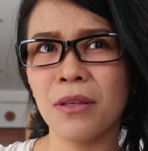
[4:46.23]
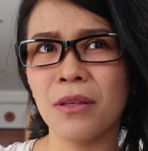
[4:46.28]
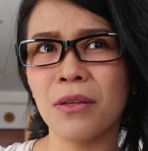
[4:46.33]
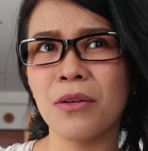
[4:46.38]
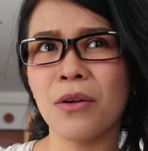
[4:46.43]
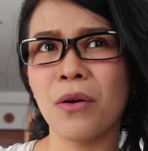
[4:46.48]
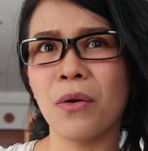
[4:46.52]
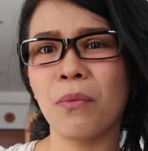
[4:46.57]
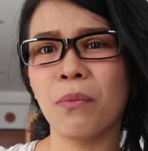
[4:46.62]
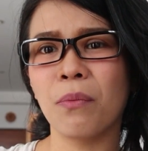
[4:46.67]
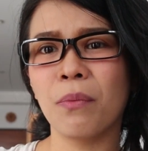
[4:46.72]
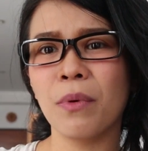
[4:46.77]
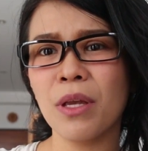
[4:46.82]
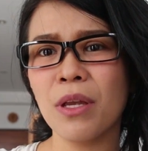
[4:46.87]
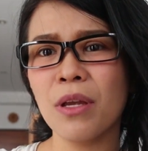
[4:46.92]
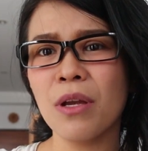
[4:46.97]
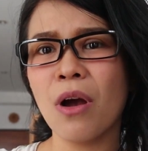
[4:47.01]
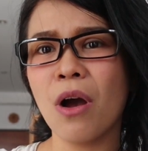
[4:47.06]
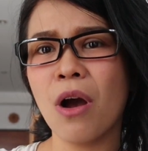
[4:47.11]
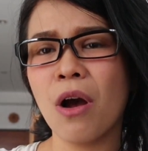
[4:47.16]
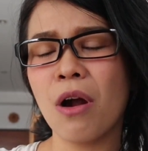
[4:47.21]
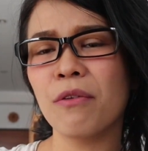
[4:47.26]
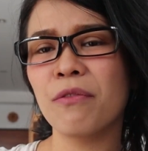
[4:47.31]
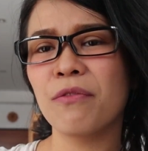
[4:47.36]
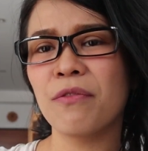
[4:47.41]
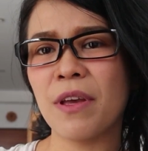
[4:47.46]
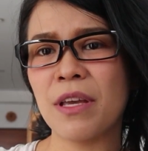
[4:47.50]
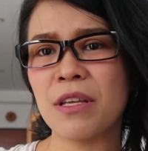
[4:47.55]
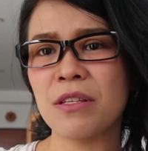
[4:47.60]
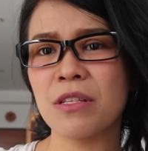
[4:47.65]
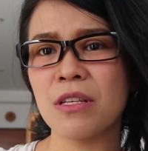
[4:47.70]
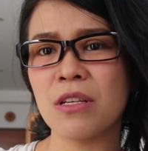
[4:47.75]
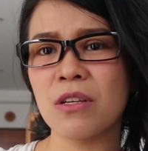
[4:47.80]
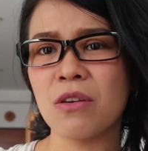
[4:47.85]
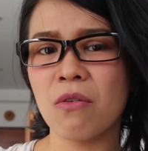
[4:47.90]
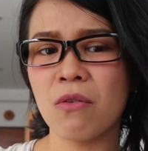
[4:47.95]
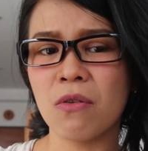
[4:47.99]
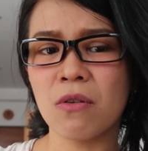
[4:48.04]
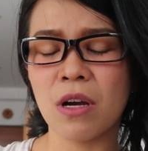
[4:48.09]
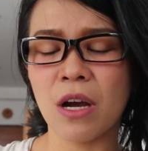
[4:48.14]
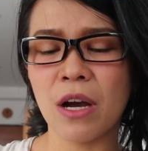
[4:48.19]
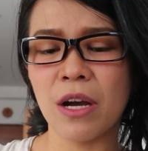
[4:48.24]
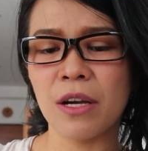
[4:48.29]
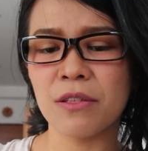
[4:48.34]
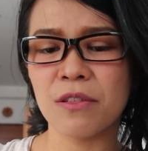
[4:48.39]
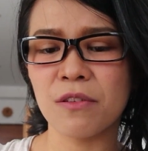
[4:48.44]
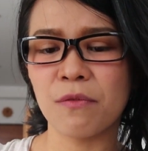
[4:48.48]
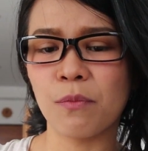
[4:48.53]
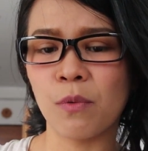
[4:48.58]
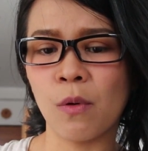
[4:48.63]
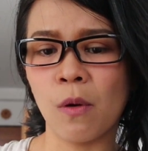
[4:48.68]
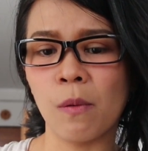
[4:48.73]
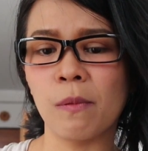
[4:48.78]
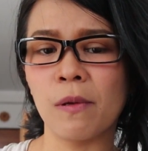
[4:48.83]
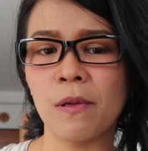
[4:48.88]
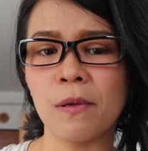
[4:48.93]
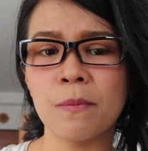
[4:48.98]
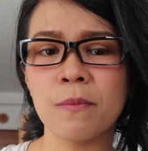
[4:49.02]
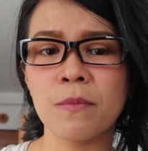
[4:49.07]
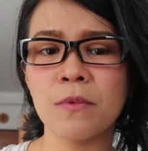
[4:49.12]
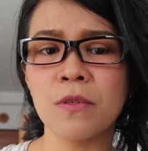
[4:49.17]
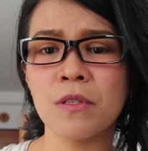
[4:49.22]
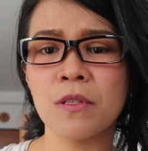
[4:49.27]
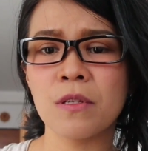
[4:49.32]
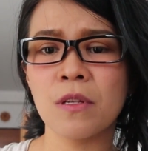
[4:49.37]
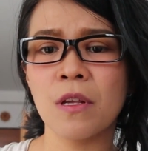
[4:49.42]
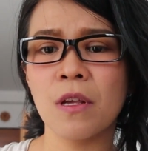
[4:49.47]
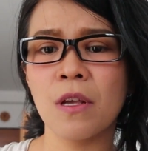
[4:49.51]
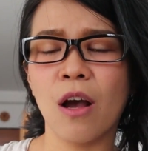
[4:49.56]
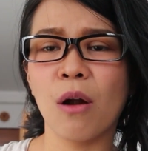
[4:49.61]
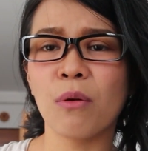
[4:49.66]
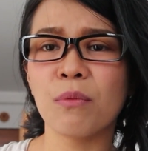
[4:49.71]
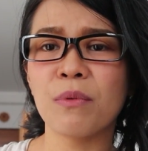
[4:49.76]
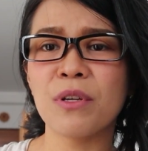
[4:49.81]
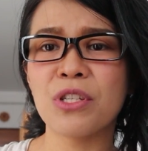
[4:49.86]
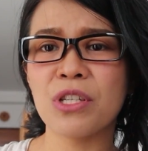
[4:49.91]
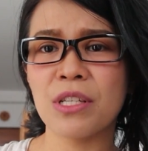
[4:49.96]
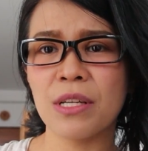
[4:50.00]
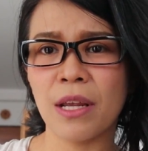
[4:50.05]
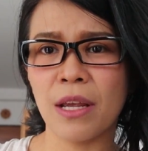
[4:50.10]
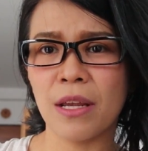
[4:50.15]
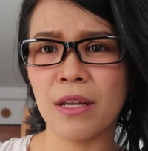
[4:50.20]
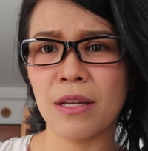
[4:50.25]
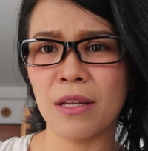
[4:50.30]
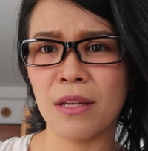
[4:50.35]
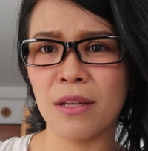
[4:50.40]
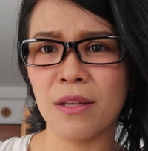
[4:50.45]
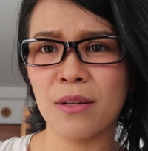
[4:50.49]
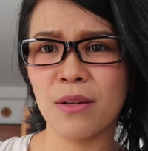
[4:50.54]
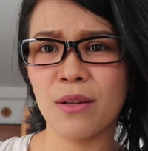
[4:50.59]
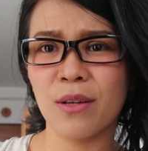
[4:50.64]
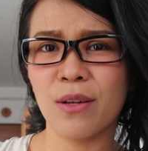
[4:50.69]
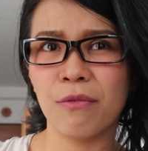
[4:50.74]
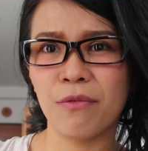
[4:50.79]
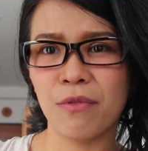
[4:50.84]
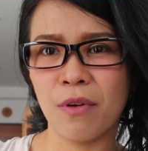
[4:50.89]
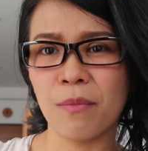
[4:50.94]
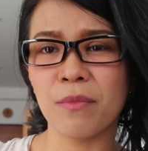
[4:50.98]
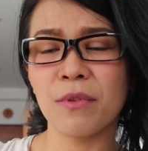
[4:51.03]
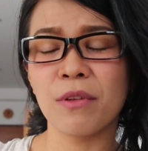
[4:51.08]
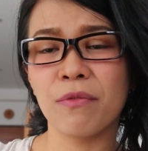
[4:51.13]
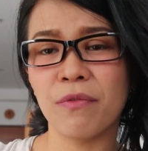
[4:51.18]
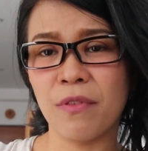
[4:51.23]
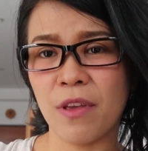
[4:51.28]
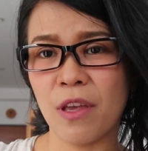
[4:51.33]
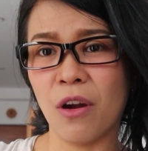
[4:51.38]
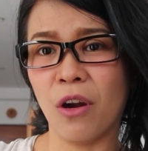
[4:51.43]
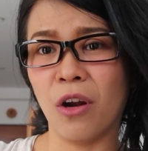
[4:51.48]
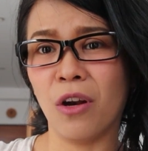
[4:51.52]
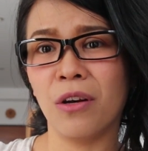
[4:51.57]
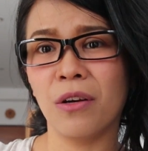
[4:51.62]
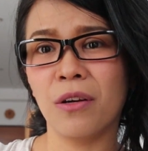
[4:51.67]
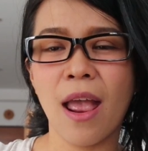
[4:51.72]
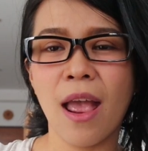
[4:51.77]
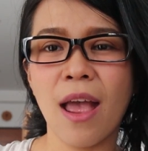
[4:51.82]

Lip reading: You know, we are facing all kinds of problems originated from the fear.